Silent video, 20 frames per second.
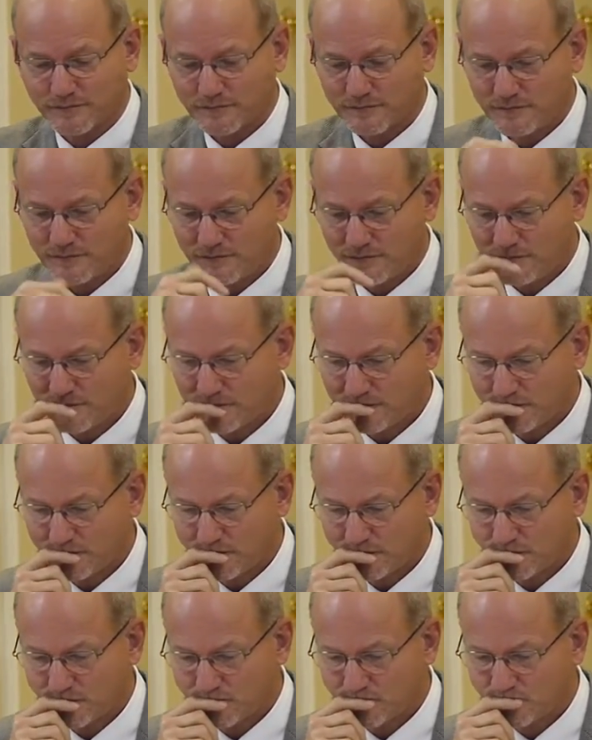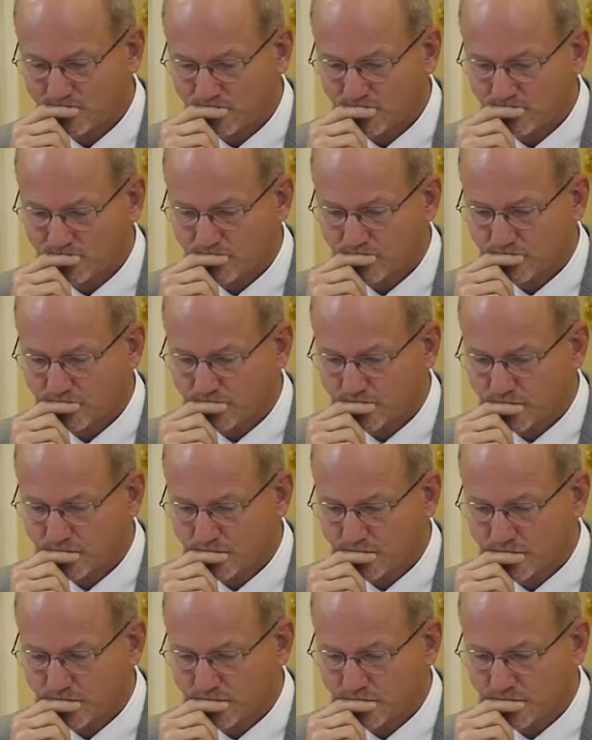
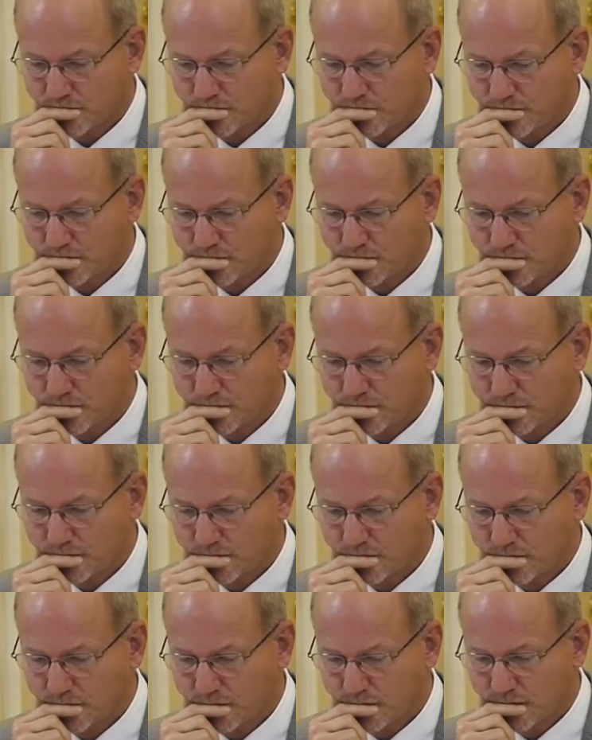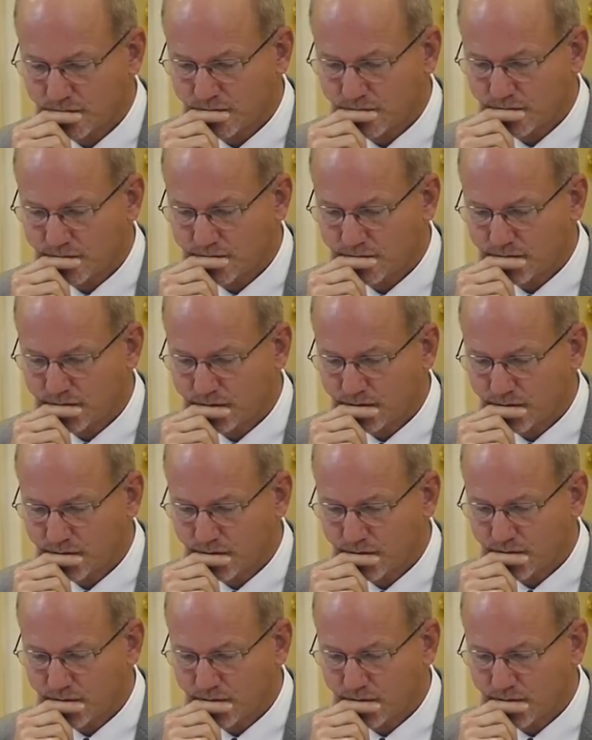(no one is talking)